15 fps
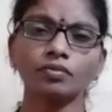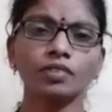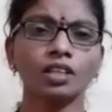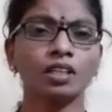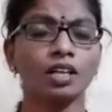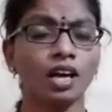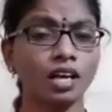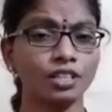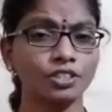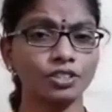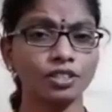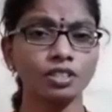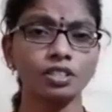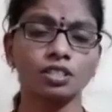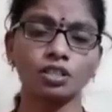
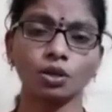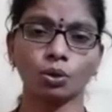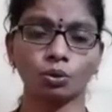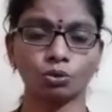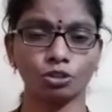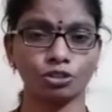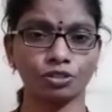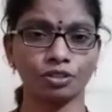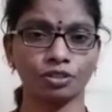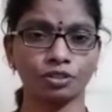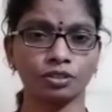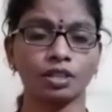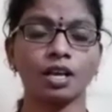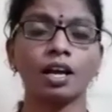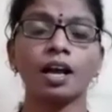largest ocean,
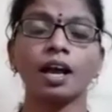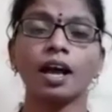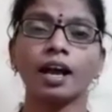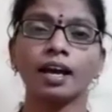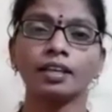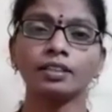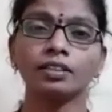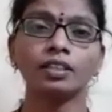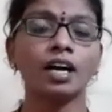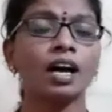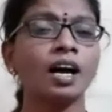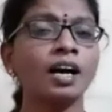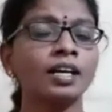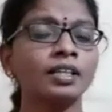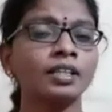and the
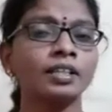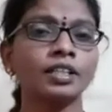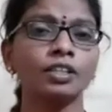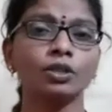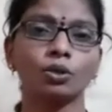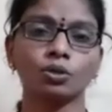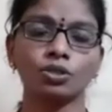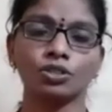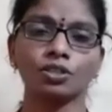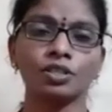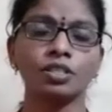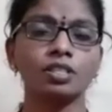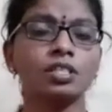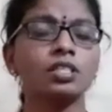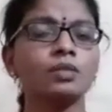Arctic Ocean is
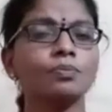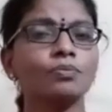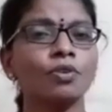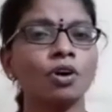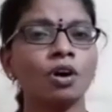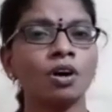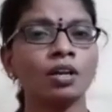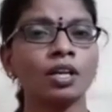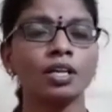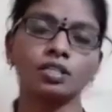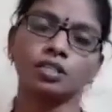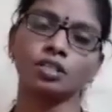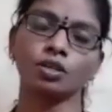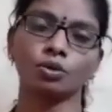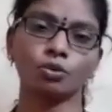the smallest
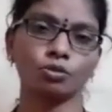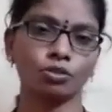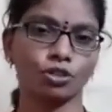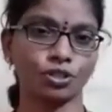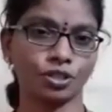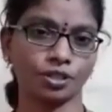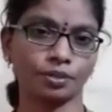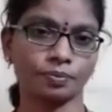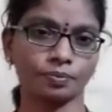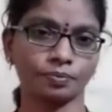ocean.